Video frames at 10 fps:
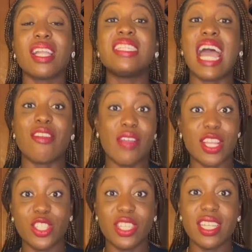
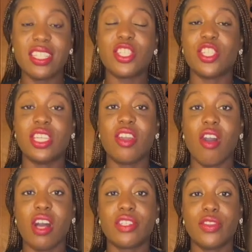directions, she
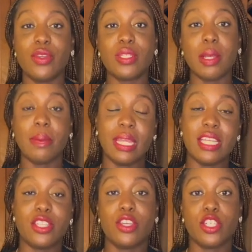calls for you to
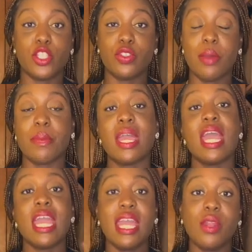place your shrimp
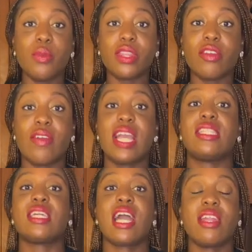in with the rice
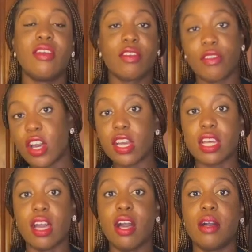to kind of cook
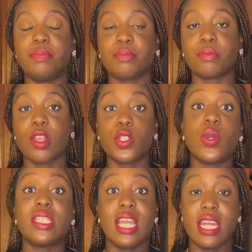
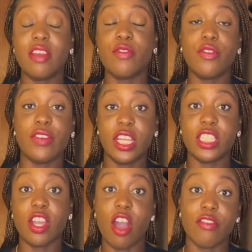towards the end of you
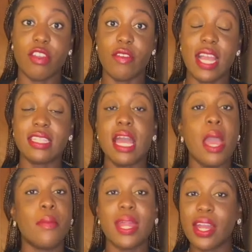finishing off your rice.
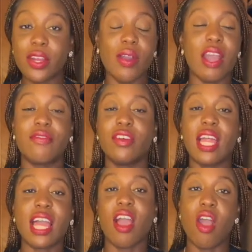But I don't know, I feel
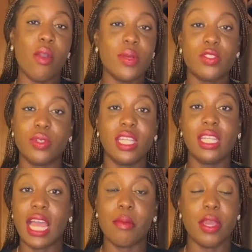like I always really
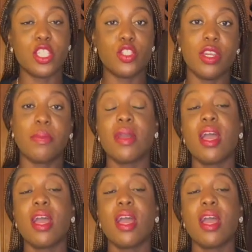like my shrimp